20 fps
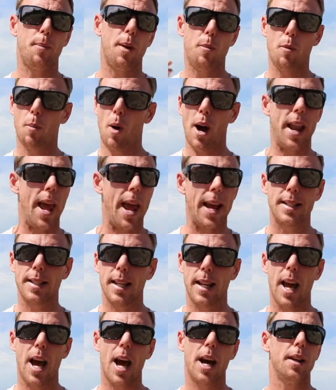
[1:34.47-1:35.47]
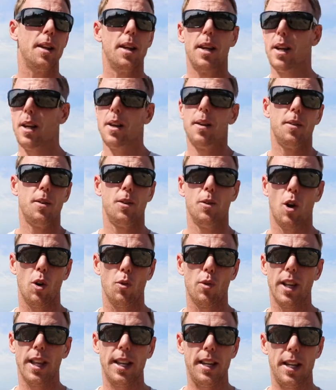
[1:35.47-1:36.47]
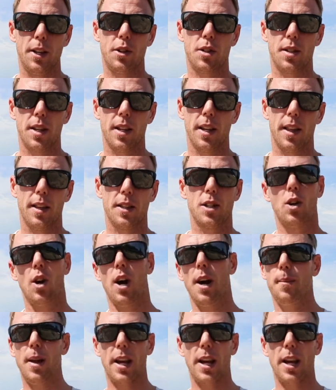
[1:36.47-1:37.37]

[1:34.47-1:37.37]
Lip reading: people might exit out, not really interested at the time.